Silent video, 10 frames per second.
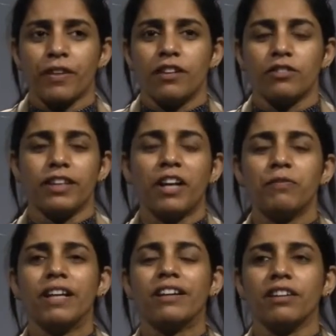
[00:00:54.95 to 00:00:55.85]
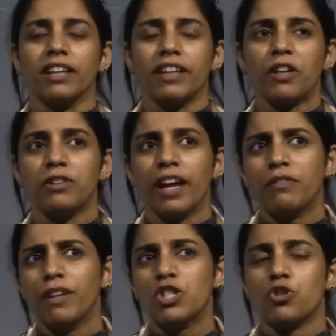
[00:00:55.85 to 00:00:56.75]
So that will create that
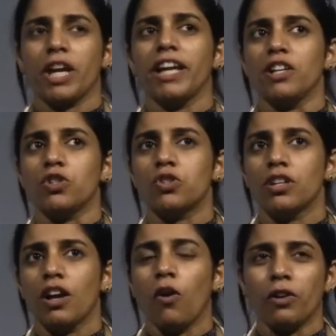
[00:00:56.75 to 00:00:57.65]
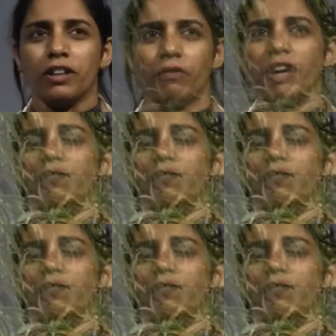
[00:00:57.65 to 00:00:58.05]
will change or the way